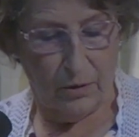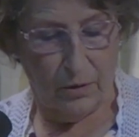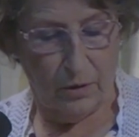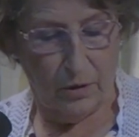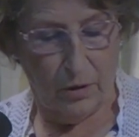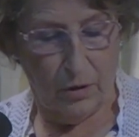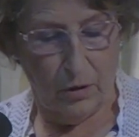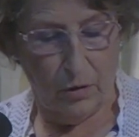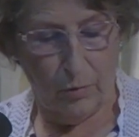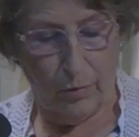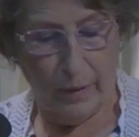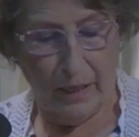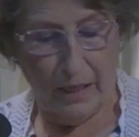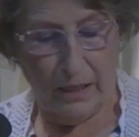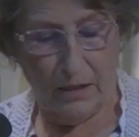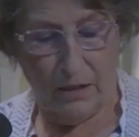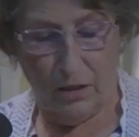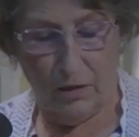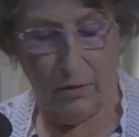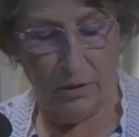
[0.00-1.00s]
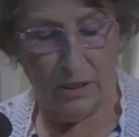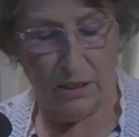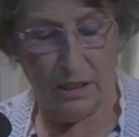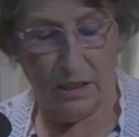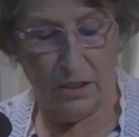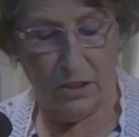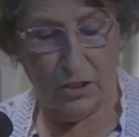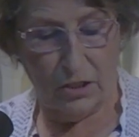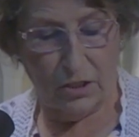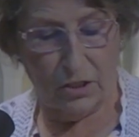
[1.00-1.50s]
who pay no
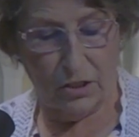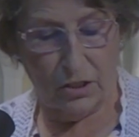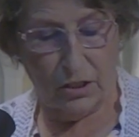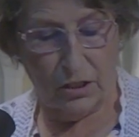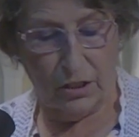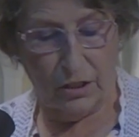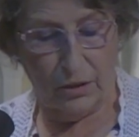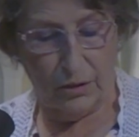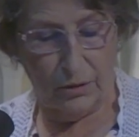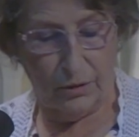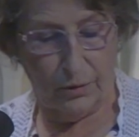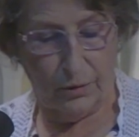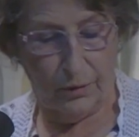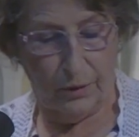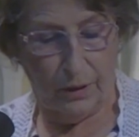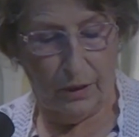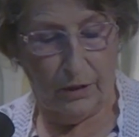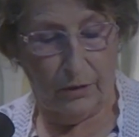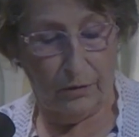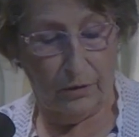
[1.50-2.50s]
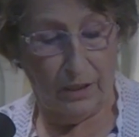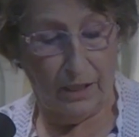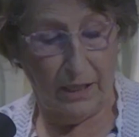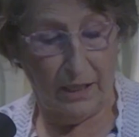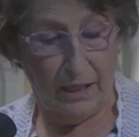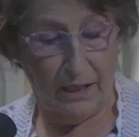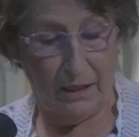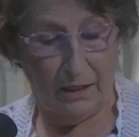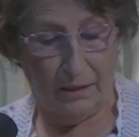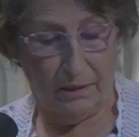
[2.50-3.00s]
attention to you, O king.